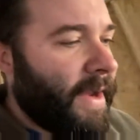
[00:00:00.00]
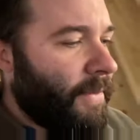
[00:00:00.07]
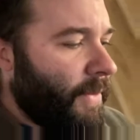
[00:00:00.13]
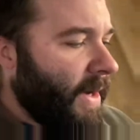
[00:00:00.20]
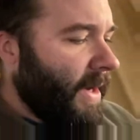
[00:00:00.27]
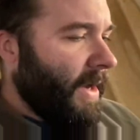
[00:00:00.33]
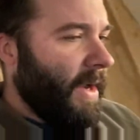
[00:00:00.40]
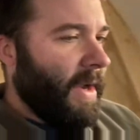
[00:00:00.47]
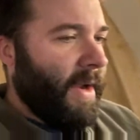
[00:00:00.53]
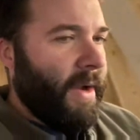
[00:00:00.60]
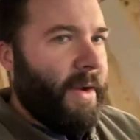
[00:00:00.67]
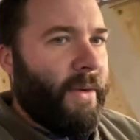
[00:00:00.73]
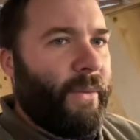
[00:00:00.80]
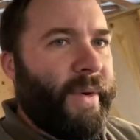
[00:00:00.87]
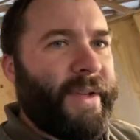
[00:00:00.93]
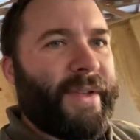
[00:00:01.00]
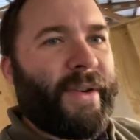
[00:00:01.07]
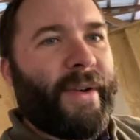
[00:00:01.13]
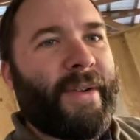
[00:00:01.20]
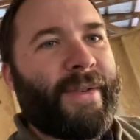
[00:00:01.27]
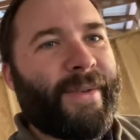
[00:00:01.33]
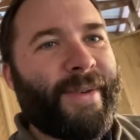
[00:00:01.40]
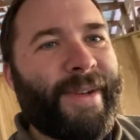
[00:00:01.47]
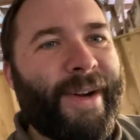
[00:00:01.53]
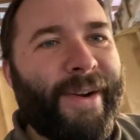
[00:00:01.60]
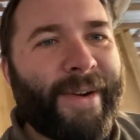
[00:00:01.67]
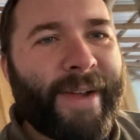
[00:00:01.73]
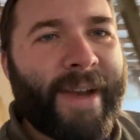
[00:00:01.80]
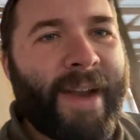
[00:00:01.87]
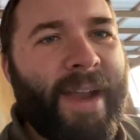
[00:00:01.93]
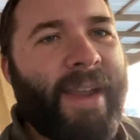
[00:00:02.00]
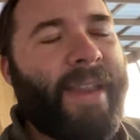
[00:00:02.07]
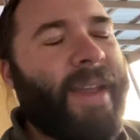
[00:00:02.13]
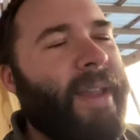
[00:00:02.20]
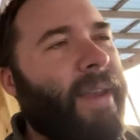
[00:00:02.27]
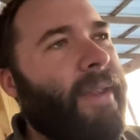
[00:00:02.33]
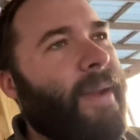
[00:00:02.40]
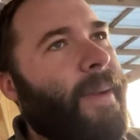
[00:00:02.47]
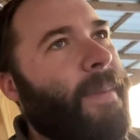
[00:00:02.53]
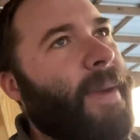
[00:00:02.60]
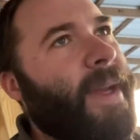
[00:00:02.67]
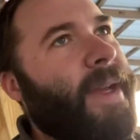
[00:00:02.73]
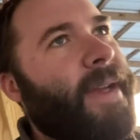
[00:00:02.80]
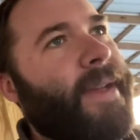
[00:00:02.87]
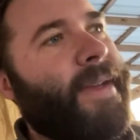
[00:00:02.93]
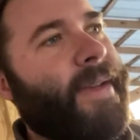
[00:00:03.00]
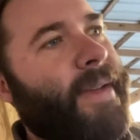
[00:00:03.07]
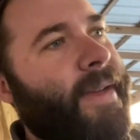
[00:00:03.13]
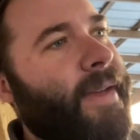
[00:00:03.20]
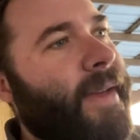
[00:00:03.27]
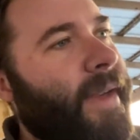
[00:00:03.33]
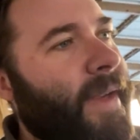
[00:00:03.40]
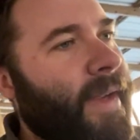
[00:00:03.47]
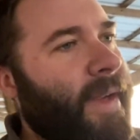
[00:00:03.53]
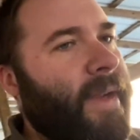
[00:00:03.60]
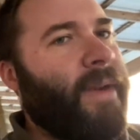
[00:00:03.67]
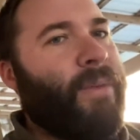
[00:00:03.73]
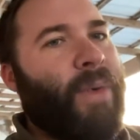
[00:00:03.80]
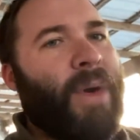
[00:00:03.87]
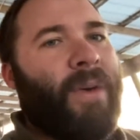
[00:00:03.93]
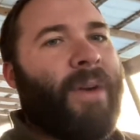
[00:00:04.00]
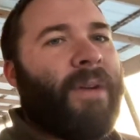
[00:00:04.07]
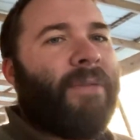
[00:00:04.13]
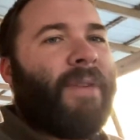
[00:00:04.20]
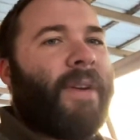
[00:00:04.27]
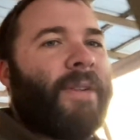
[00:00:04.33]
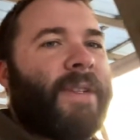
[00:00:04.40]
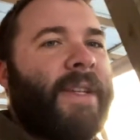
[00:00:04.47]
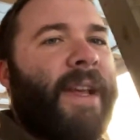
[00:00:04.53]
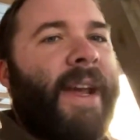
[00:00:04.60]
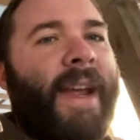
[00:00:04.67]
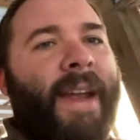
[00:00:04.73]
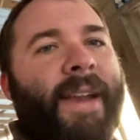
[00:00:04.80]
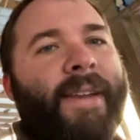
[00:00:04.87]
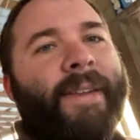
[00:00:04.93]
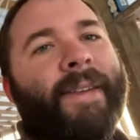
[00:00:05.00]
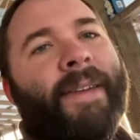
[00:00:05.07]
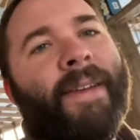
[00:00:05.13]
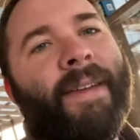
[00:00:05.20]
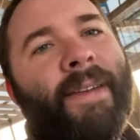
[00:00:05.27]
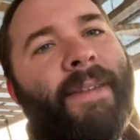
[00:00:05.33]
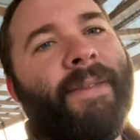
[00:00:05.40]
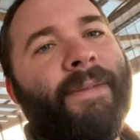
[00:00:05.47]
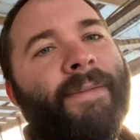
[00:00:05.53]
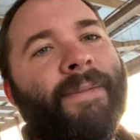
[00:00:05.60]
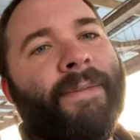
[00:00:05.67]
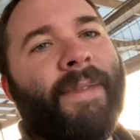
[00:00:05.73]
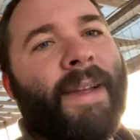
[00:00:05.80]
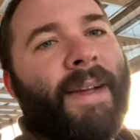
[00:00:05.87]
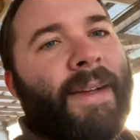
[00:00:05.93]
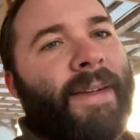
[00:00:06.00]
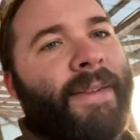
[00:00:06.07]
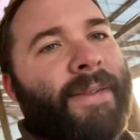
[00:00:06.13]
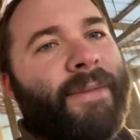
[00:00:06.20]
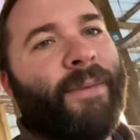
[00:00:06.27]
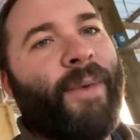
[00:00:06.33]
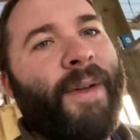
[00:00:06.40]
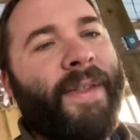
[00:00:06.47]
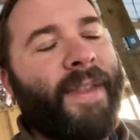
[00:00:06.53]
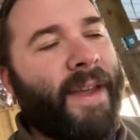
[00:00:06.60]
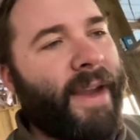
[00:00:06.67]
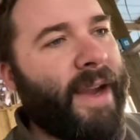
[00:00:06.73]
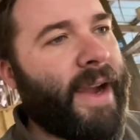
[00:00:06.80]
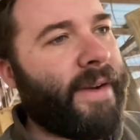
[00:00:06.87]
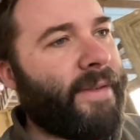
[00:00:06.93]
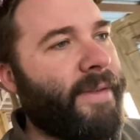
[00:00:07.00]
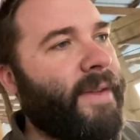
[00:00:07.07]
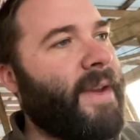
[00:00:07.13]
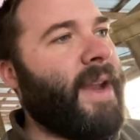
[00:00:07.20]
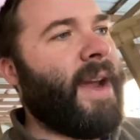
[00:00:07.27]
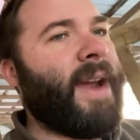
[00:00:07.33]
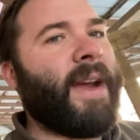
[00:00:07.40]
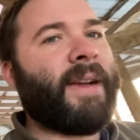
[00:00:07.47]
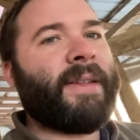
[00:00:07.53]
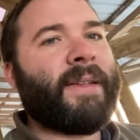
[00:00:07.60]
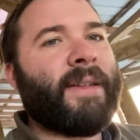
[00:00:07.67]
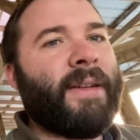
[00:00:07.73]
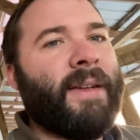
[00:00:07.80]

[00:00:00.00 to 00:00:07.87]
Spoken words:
We started talking, hanging out a little bit, and went on our first date, and, one thing after the next,